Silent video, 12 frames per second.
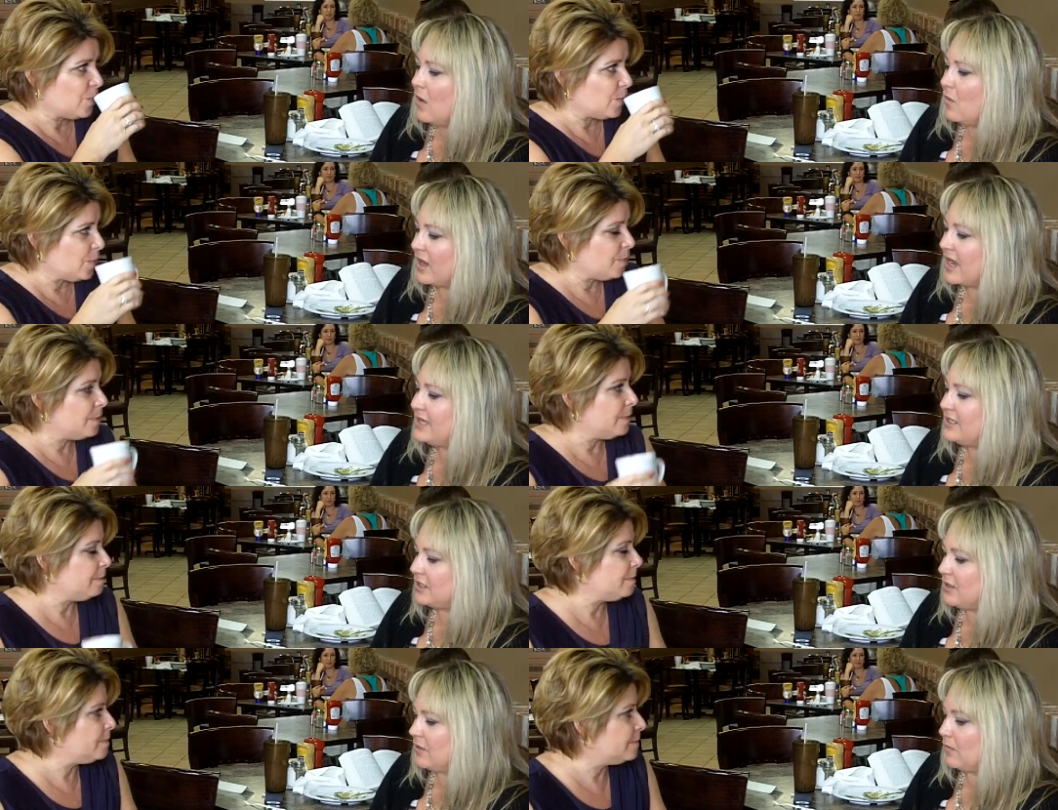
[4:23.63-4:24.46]
Speaker 1: What I
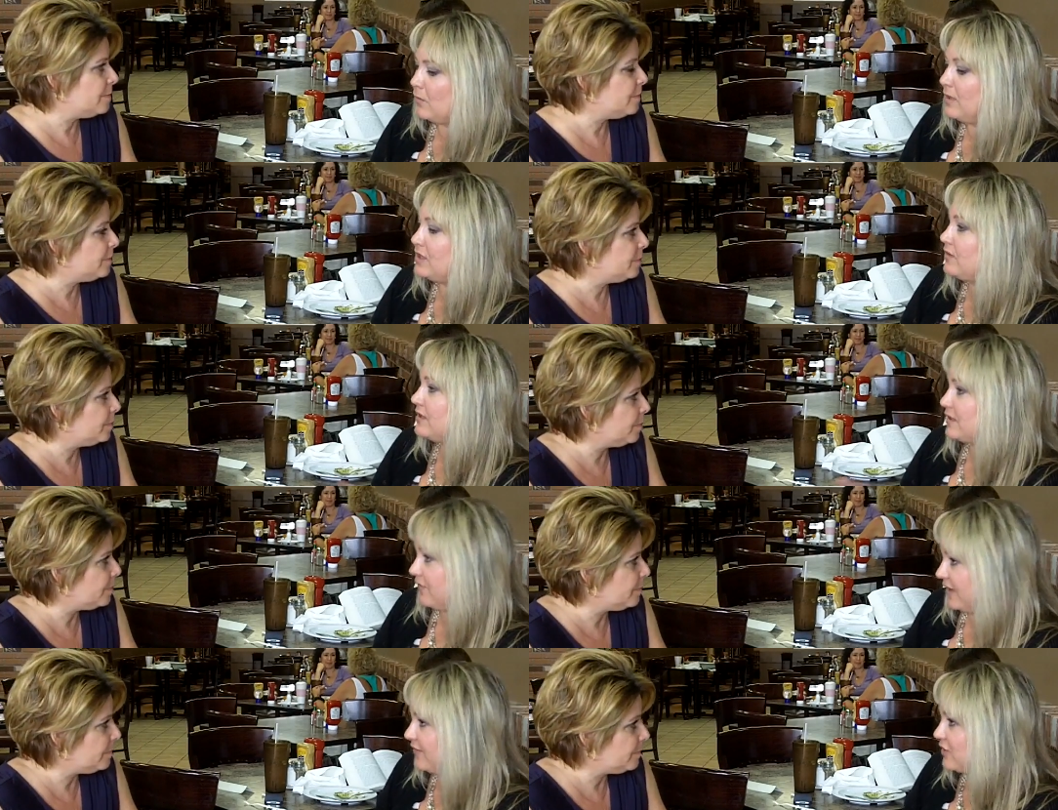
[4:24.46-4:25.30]
do, we do
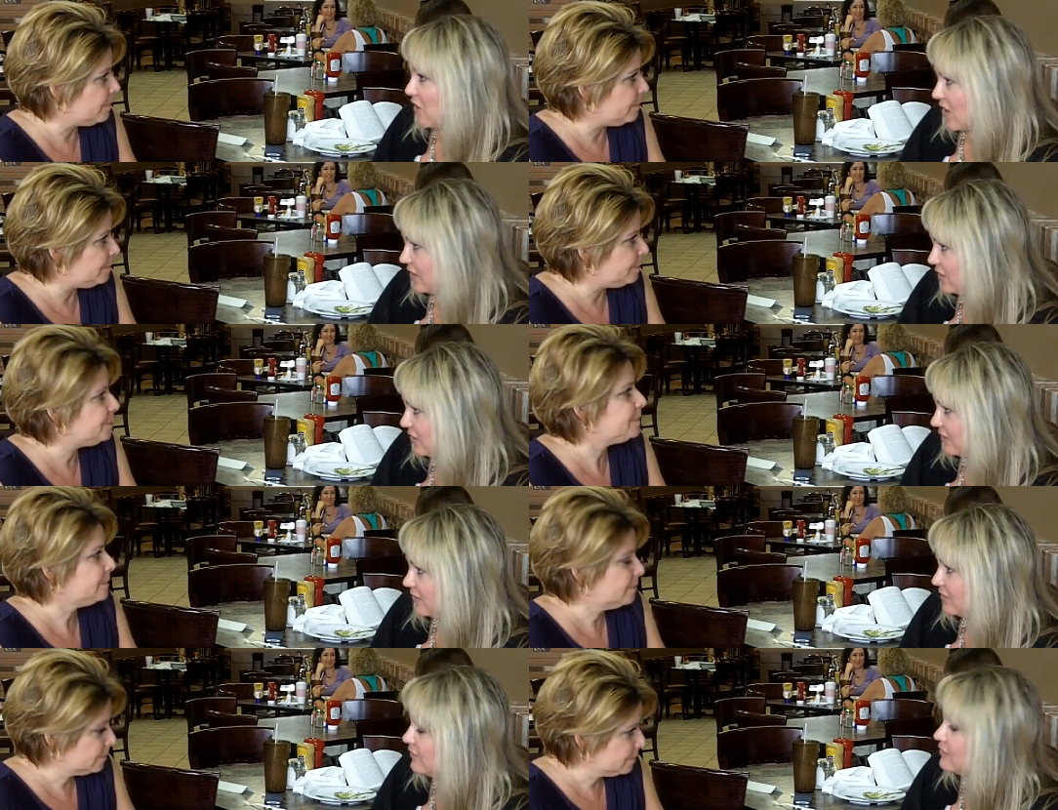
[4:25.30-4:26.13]
this free of charge,
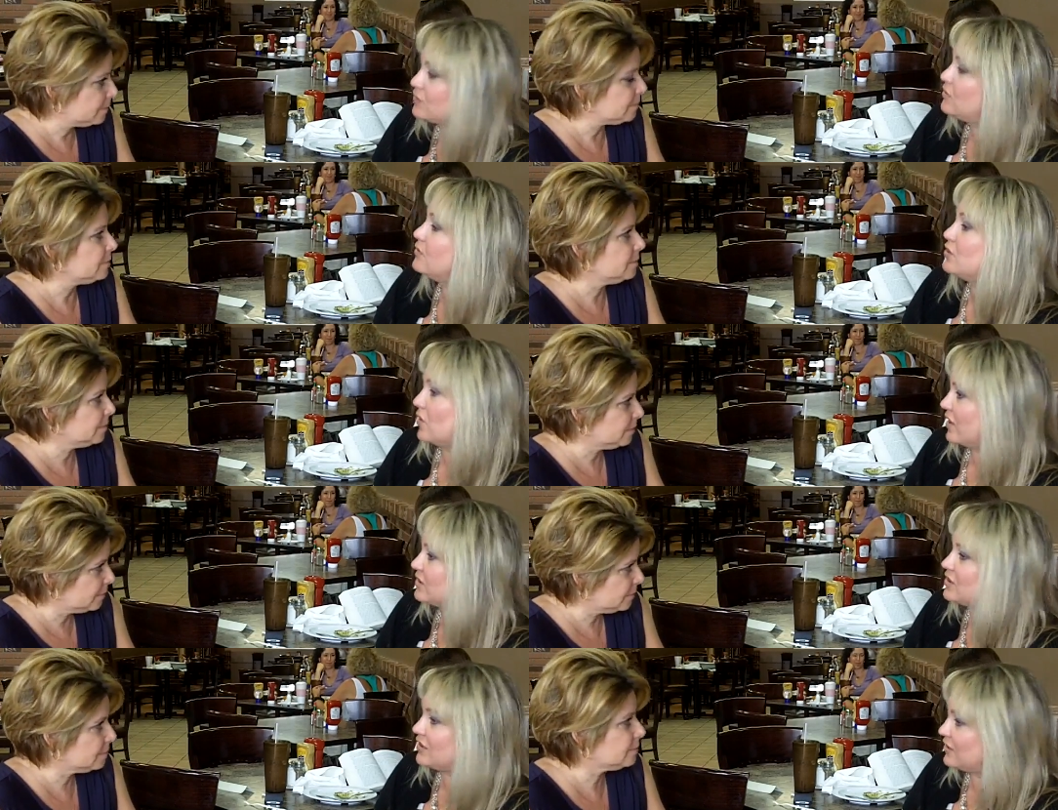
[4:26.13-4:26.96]
so there's no
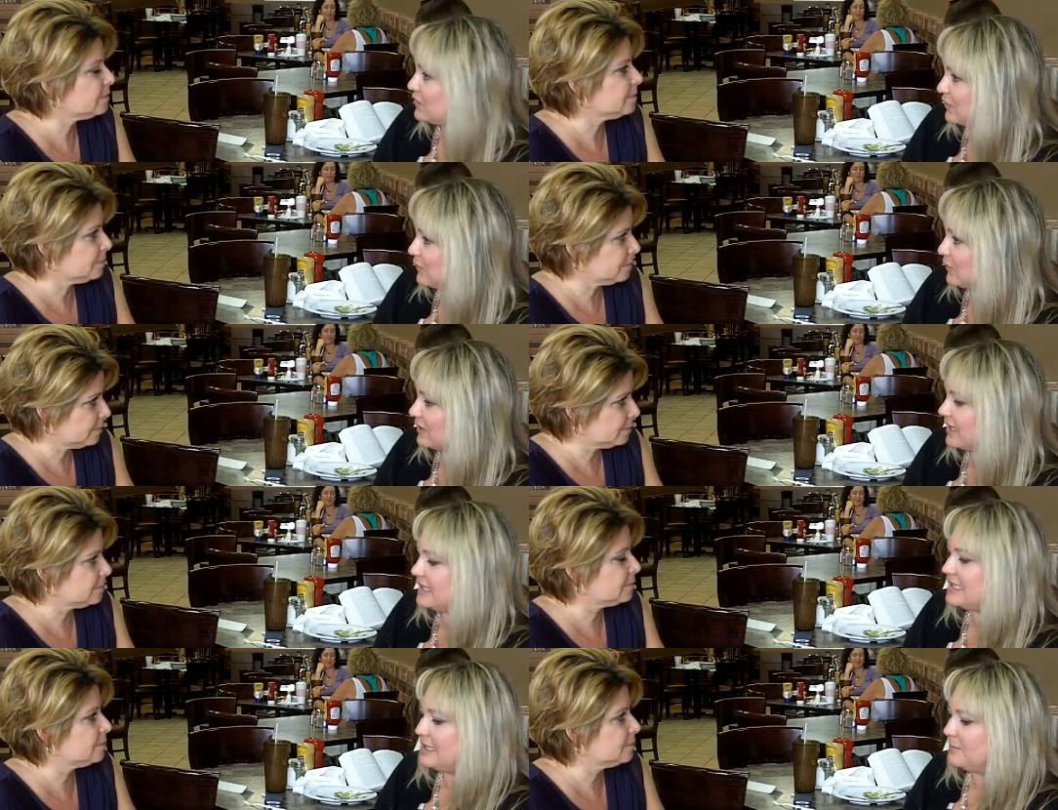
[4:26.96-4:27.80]
charge to the school.
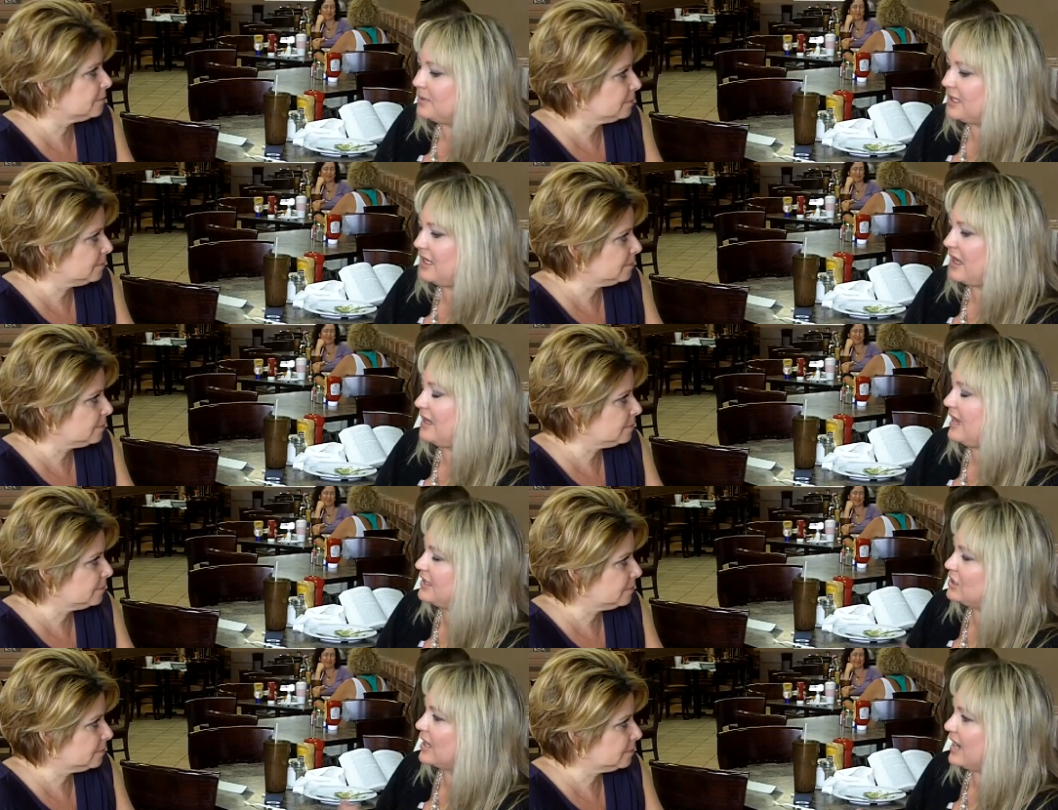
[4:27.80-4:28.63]
It's simply an
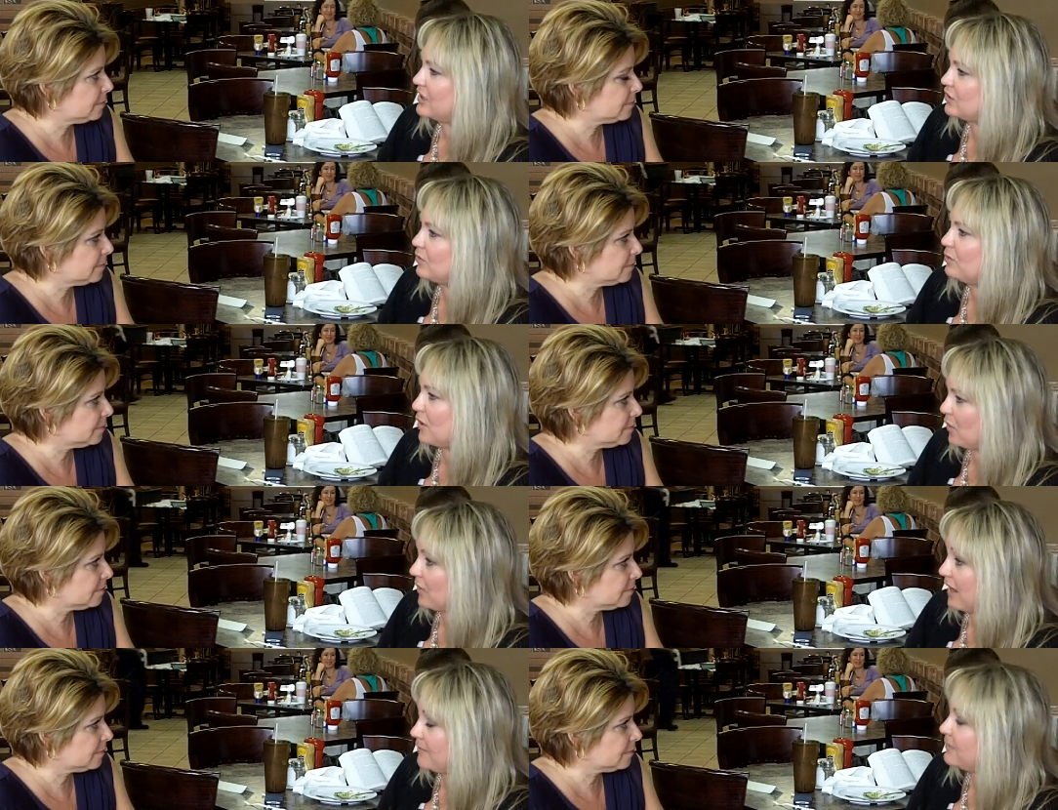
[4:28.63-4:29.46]
educational
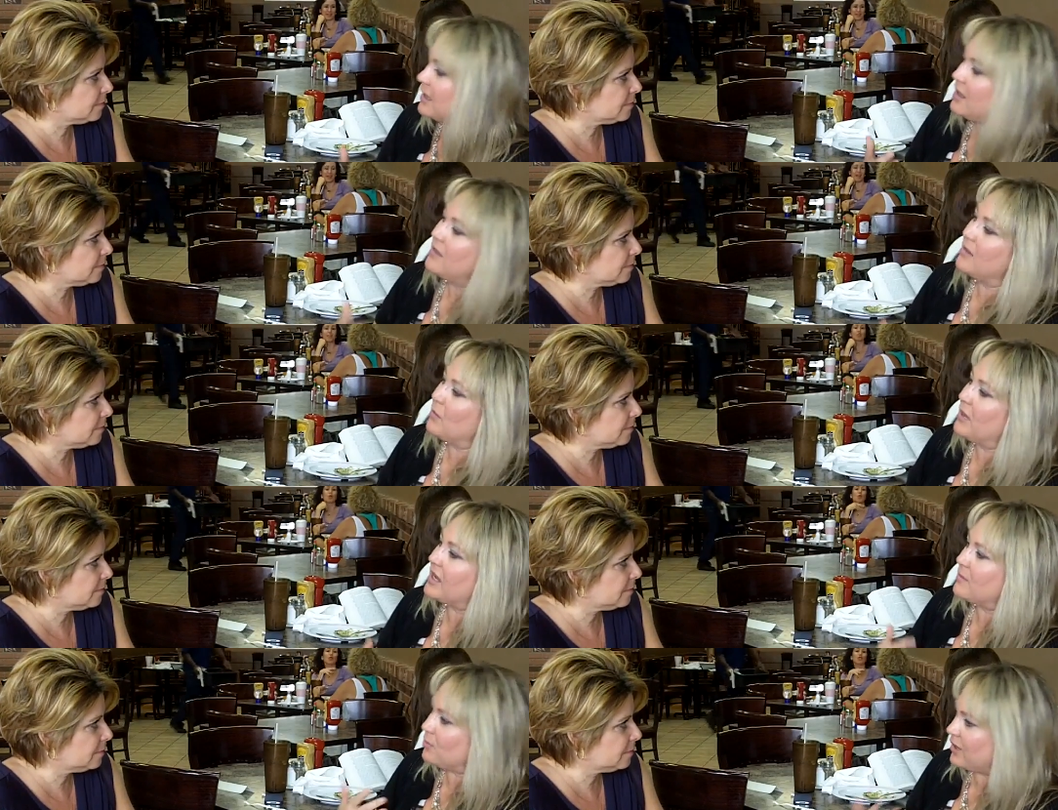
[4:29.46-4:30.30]
program that
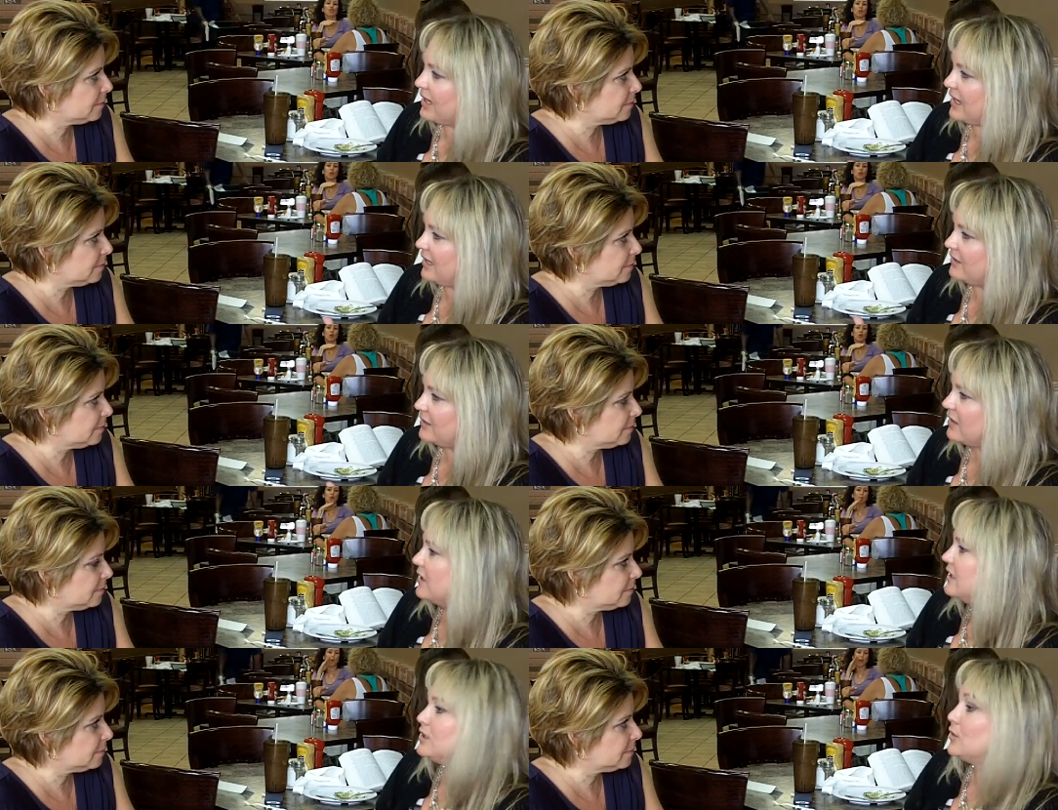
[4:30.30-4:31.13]
we can bring in
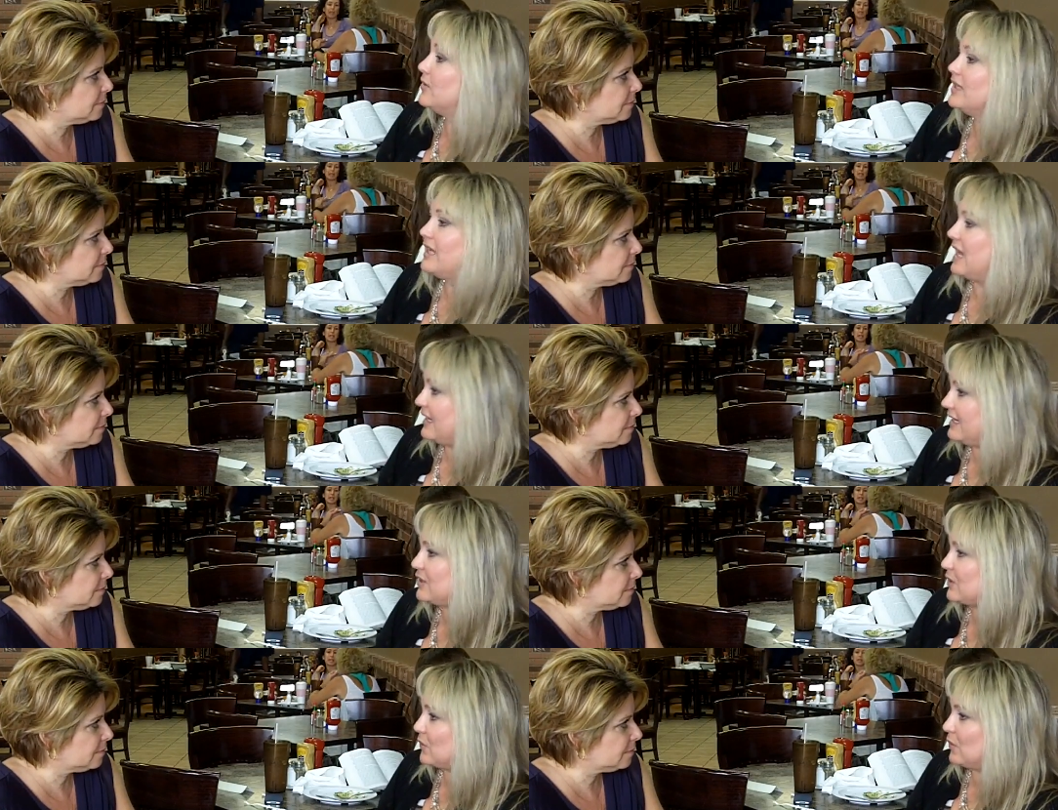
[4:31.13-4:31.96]
to really
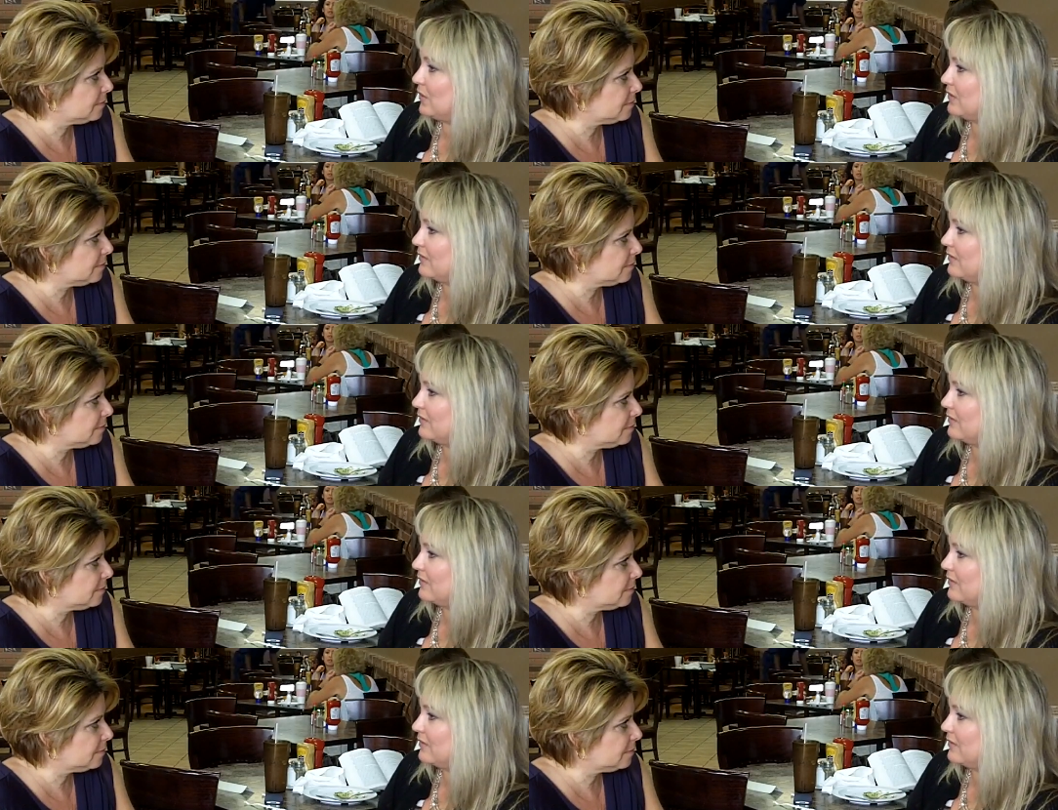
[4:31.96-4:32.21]
any school